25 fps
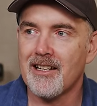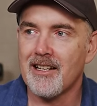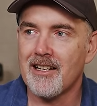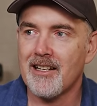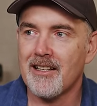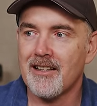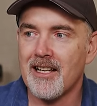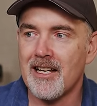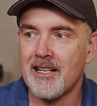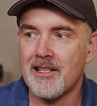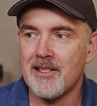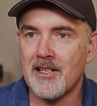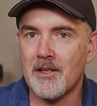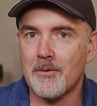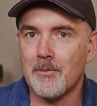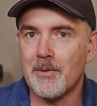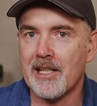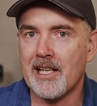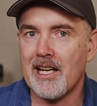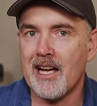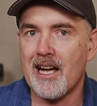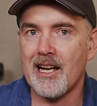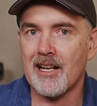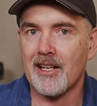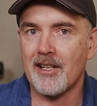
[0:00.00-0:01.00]
And they said, we
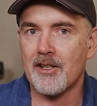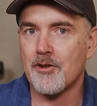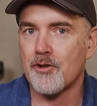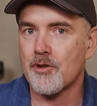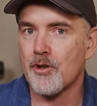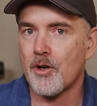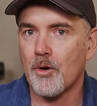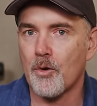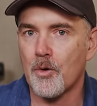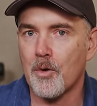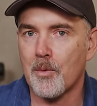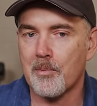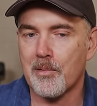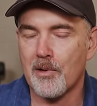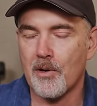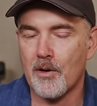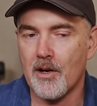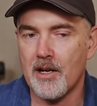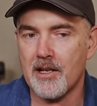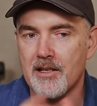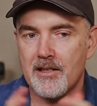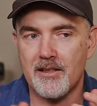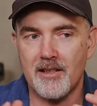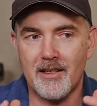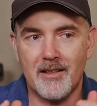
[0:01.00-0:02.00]
can't control the
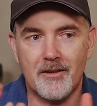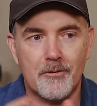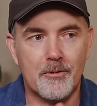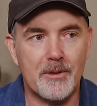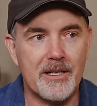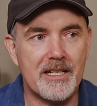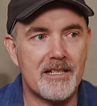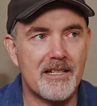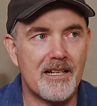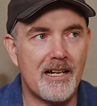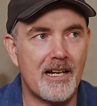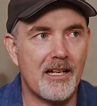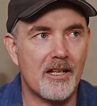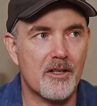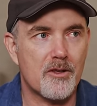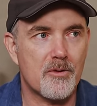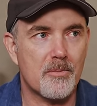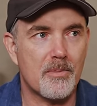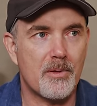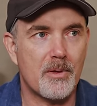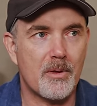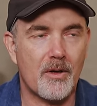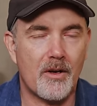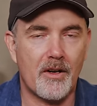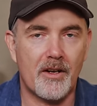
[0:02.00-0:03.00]
price that the retailers
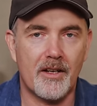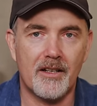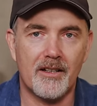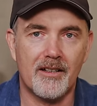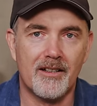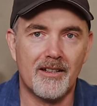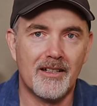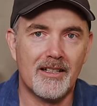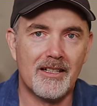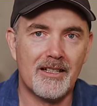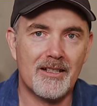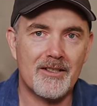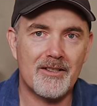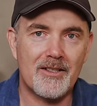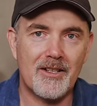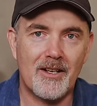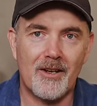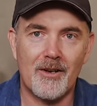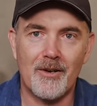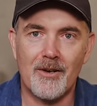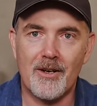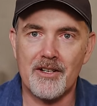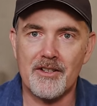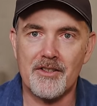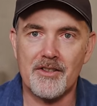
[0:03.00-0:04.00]
put on it.
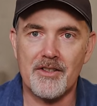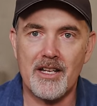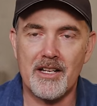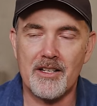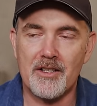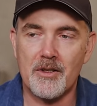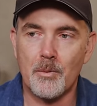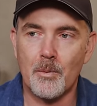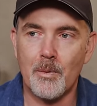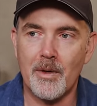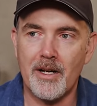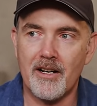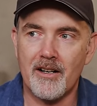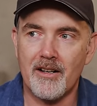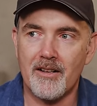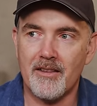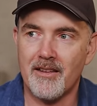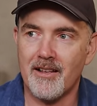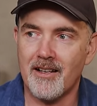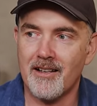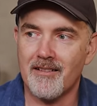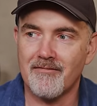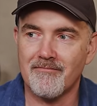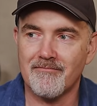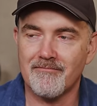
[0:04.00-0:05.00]
So I just had to wear it
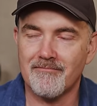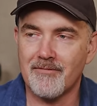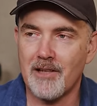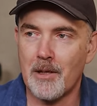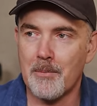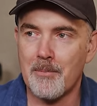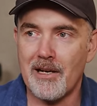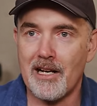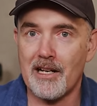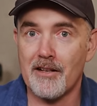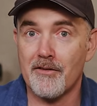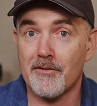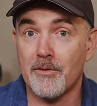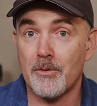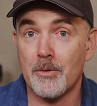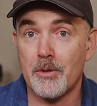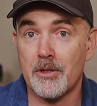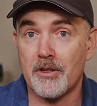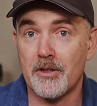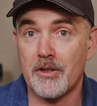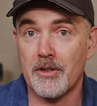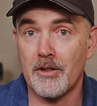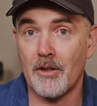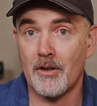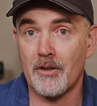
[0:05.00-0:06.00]
that I paid four
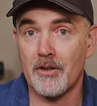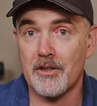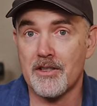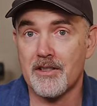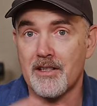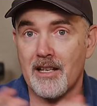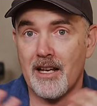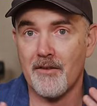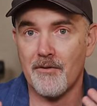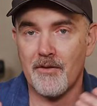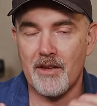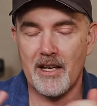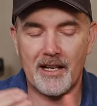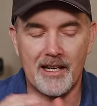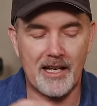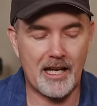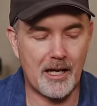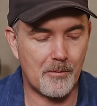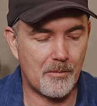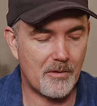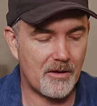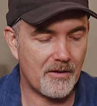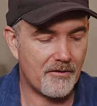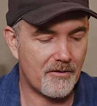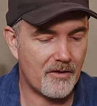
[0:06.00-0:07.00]
hundred dollars to have that
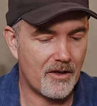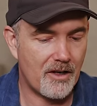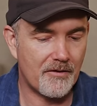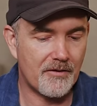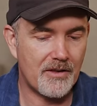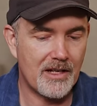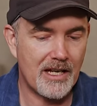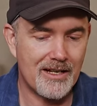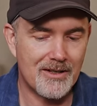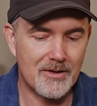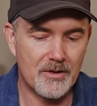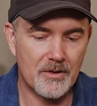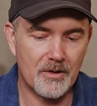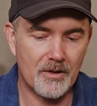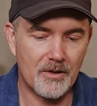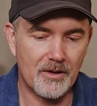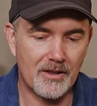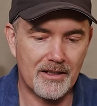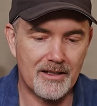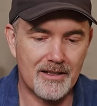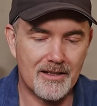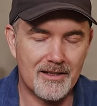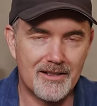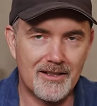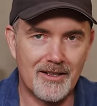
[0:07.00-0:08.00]
camera five days
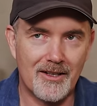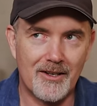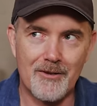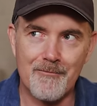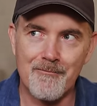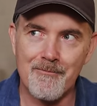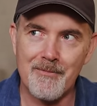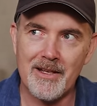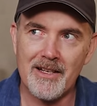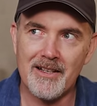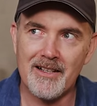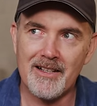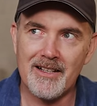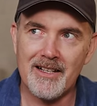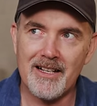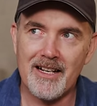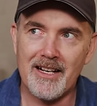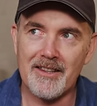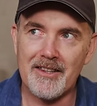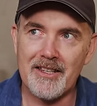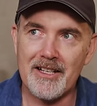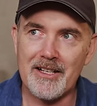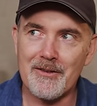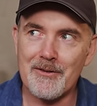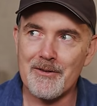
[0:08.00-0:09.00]
early. So I
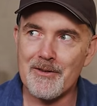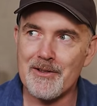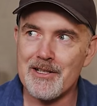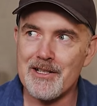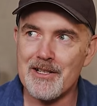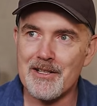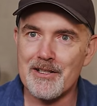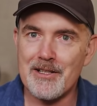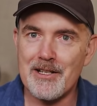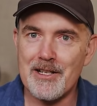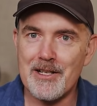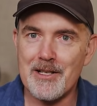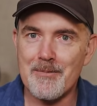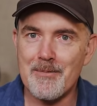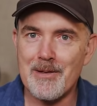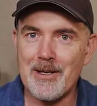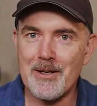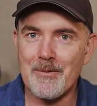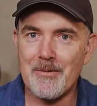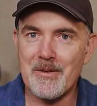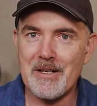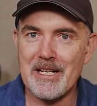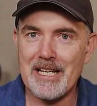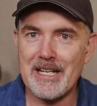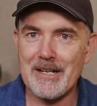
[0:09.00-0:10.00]
think we just need to be
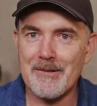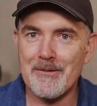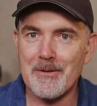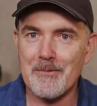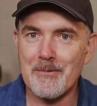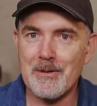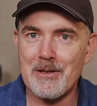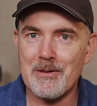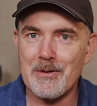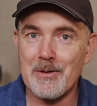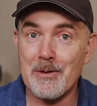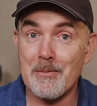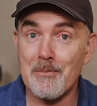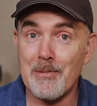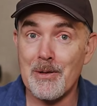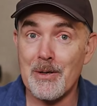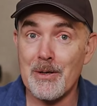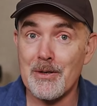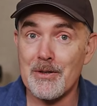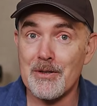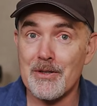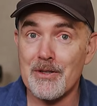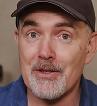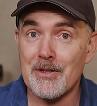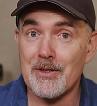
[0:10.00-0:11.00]
aware when we do
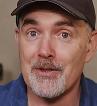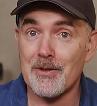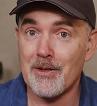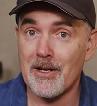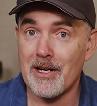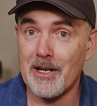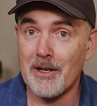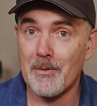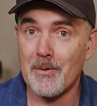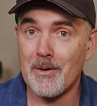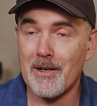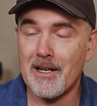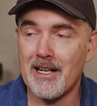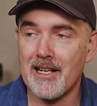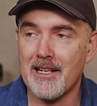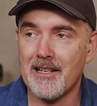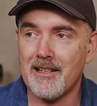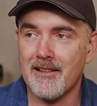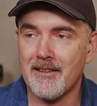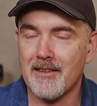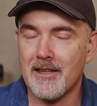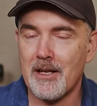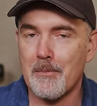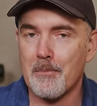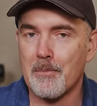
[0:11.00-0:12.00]
purchase straight
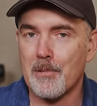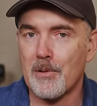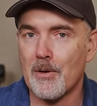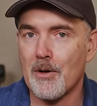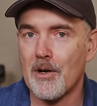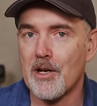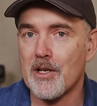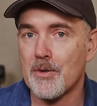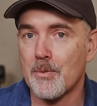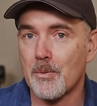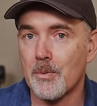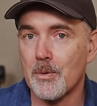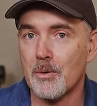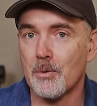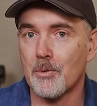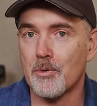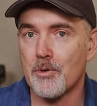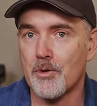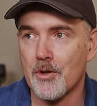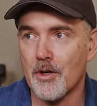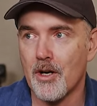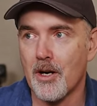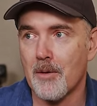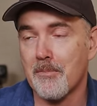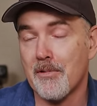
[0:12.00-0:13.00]
away, that price will
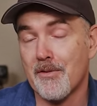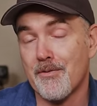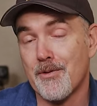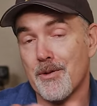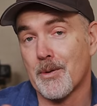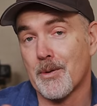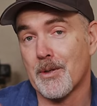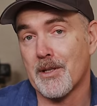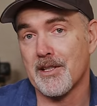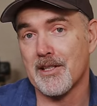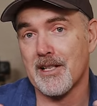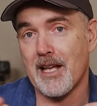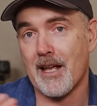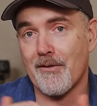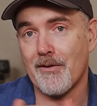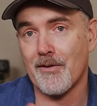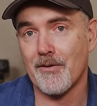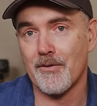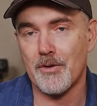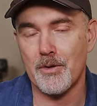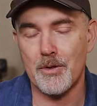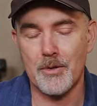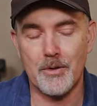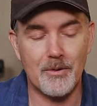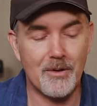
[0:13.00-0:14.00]
drop. want to save a
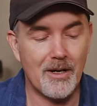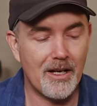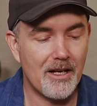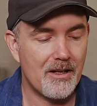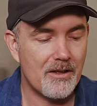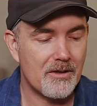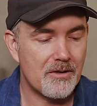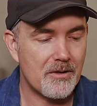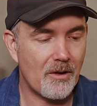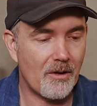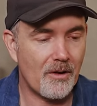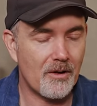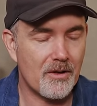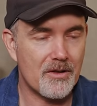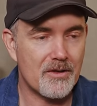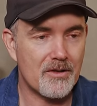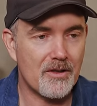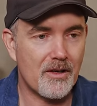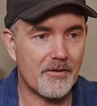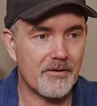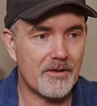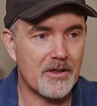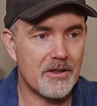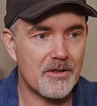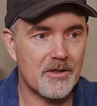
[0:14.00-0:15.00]
few dollars,
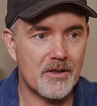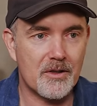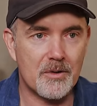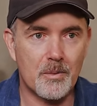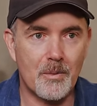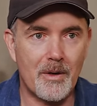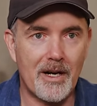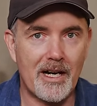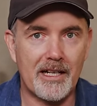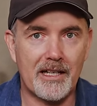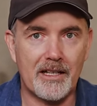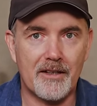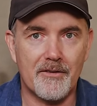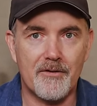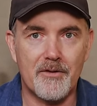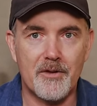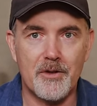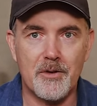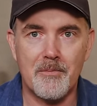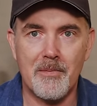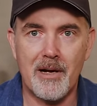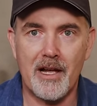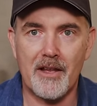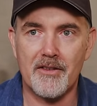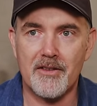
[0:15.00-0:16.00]
often just waiting a
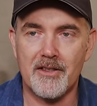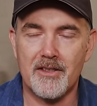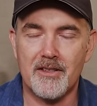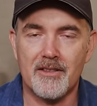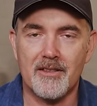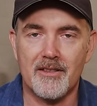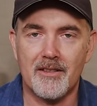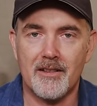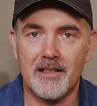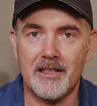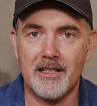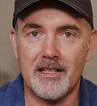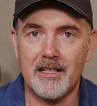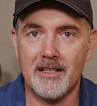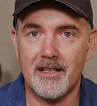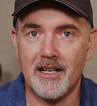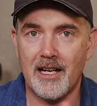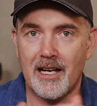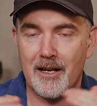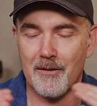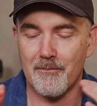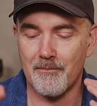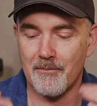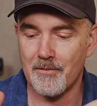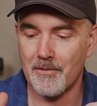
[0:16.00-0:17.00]
few months, the
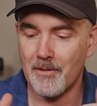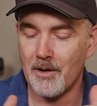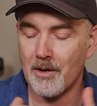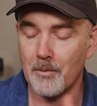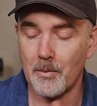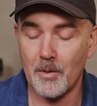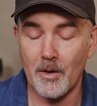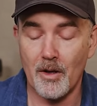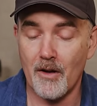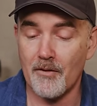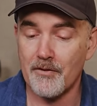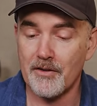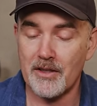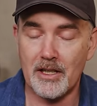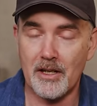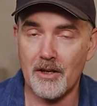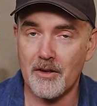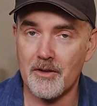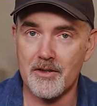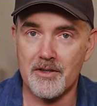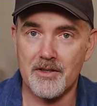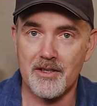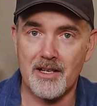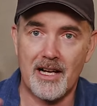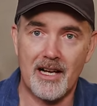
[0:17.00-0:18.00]
um, it will often go
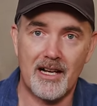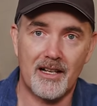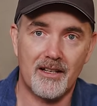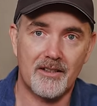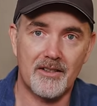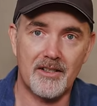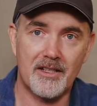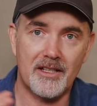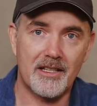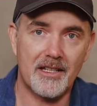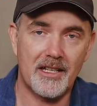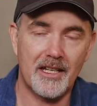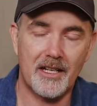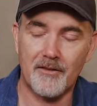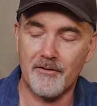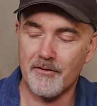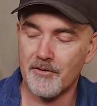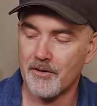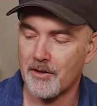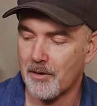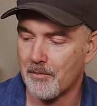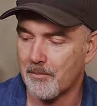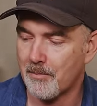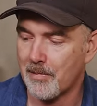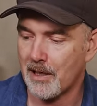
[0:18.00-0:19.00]
on sale and you can get it
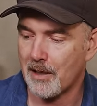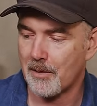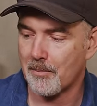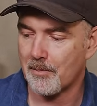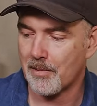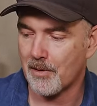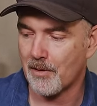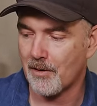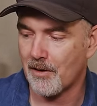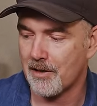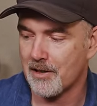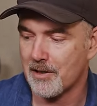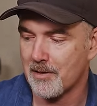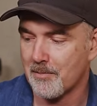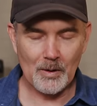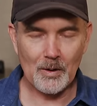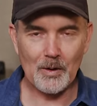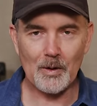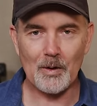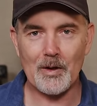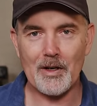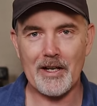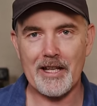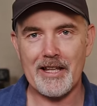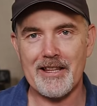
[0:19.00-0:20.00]
for a better price.
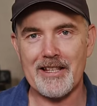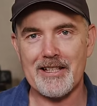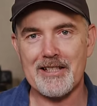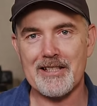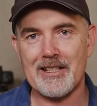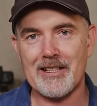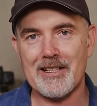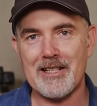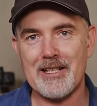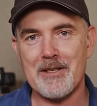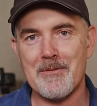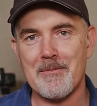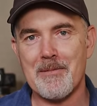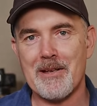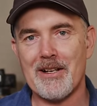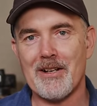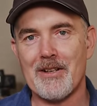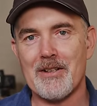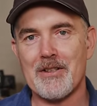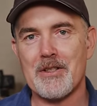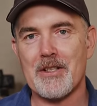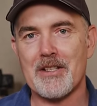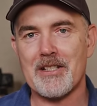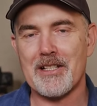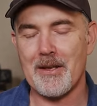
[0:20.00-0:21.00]
Alrighty, this leads me
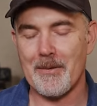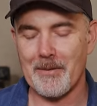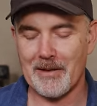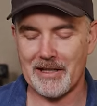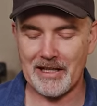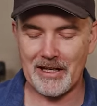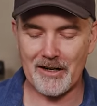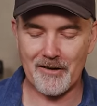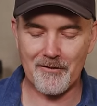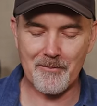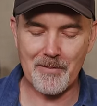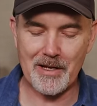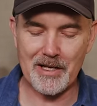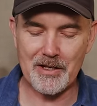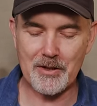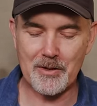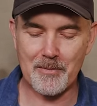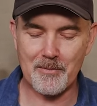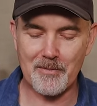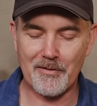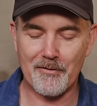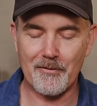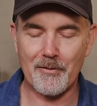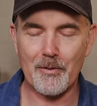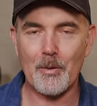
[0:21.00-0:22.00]
on to something that I've mentioned
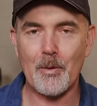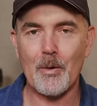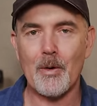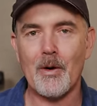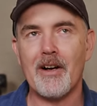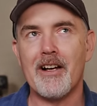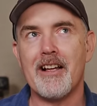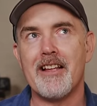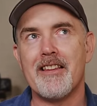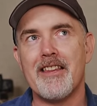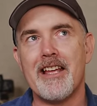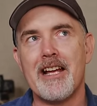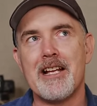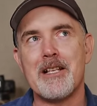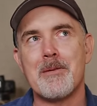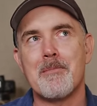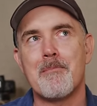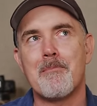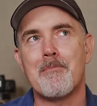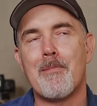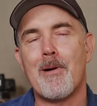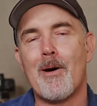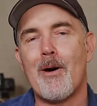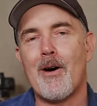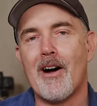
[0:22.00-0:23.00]
before, and that's
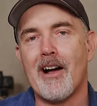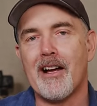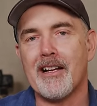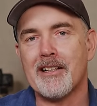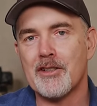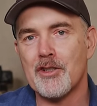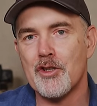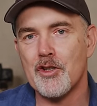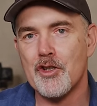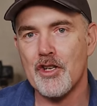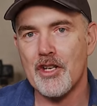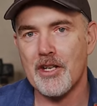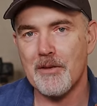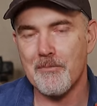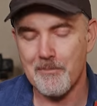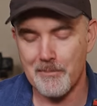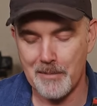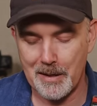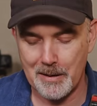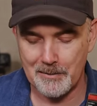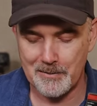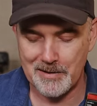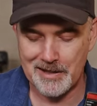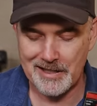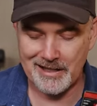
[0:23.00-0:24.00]
buying cheap
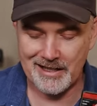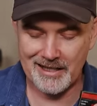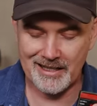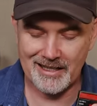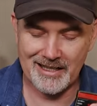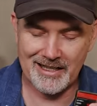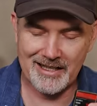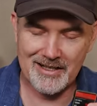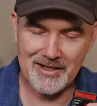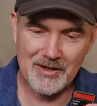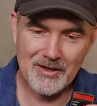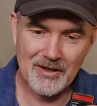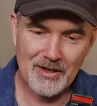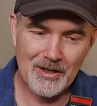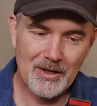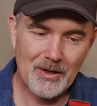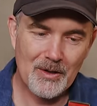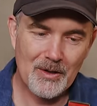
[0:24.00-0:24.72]
memory cards.